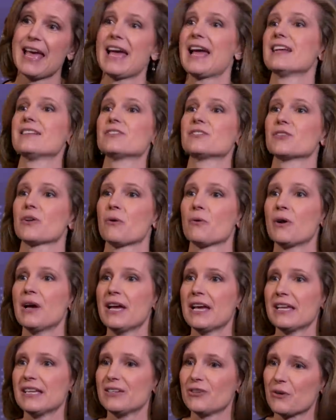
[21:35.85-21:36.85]
And so,
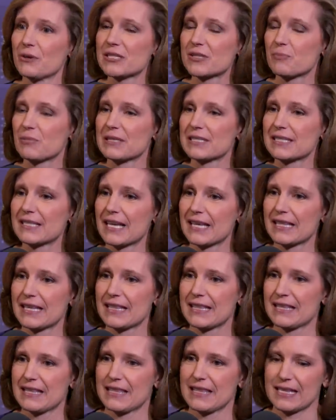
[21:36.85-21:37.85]
you know, it's been said
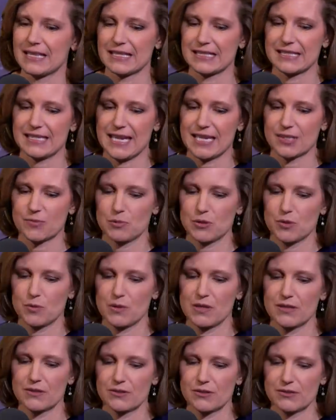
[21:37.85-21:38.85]
that the thing that stands
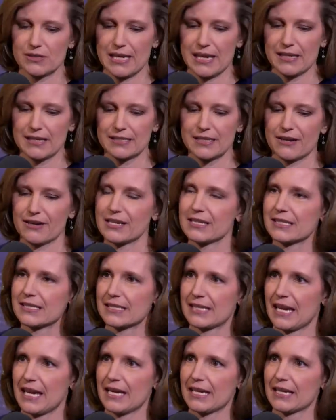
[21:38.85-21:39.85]
between the totalitarian
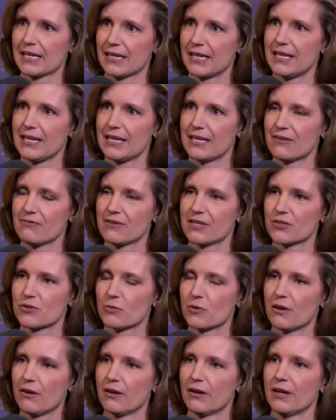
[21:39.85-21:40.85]
state and the
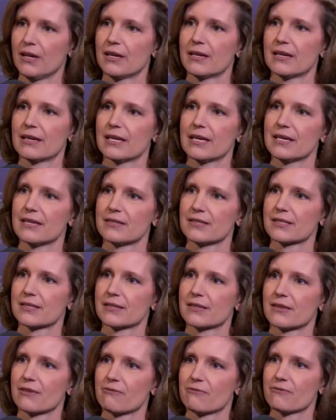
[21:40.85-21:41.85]
individual
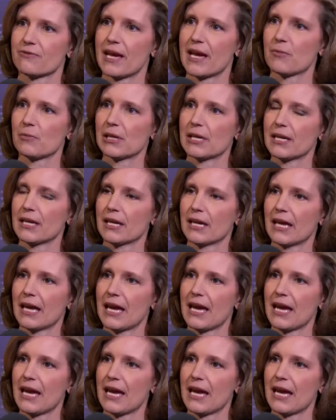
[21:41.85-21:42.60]
is the family.